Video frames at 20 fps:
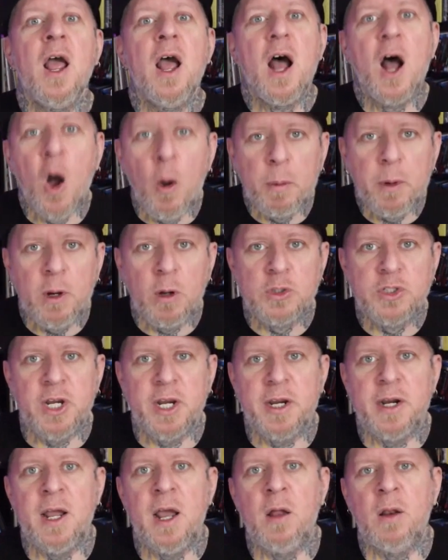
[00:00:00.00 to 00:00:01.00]
I hope you go
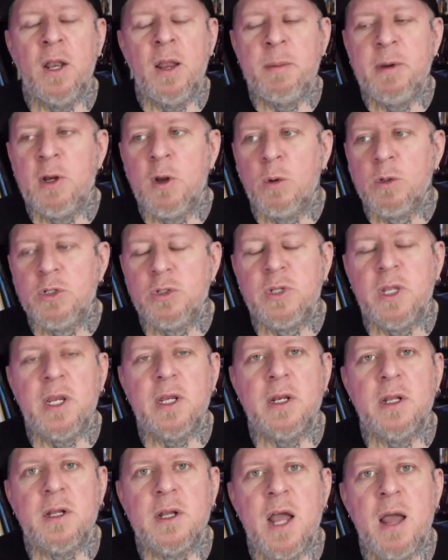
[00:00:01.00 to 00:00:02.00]
check it out. Let me know what you think
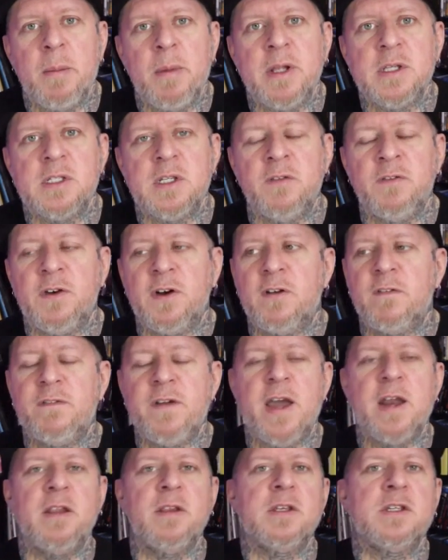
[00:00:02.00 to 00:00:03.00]
in the comments. If you're a
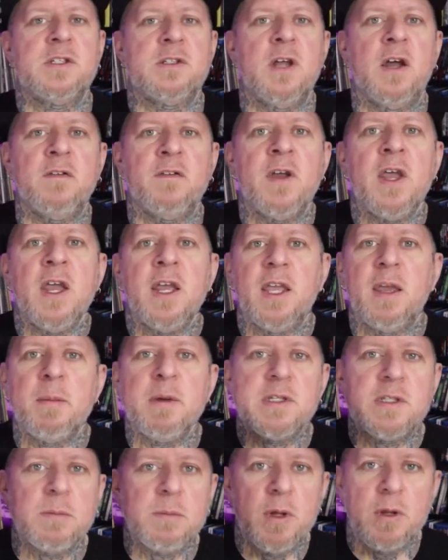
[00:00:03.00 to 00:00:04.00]
fan of this stuff, give
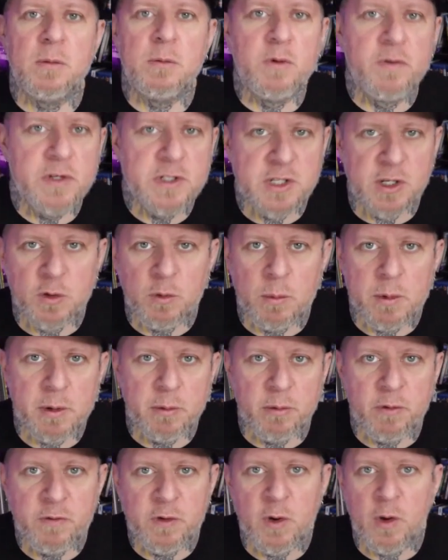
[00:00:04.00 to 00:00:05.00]
me some other movies that you want me
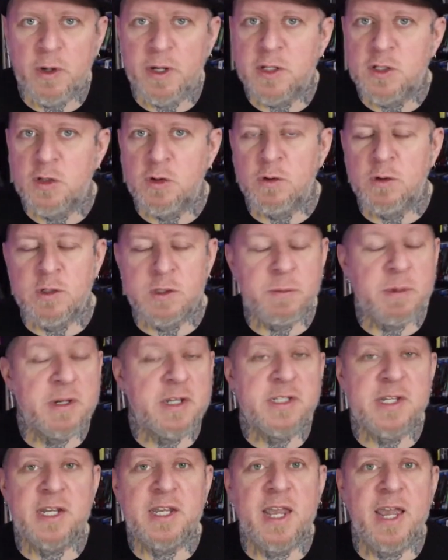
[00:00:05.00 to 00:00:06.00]
to review. I'll get to as many
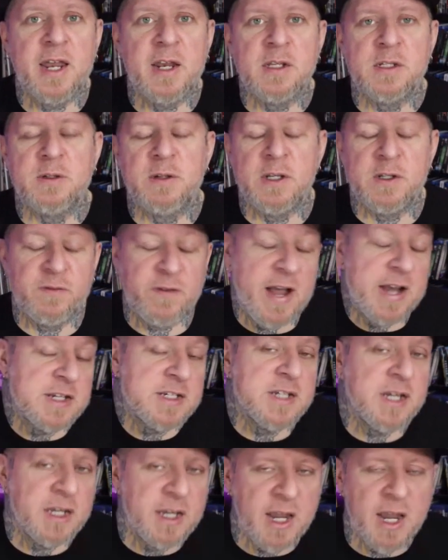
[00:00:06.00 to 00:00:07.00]
as I can, as fast
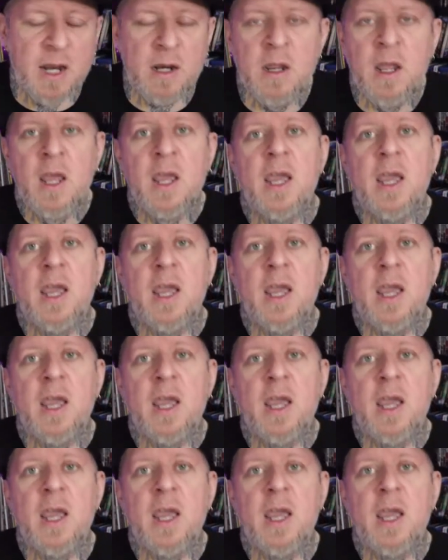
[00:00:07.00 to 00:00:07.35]
as I can.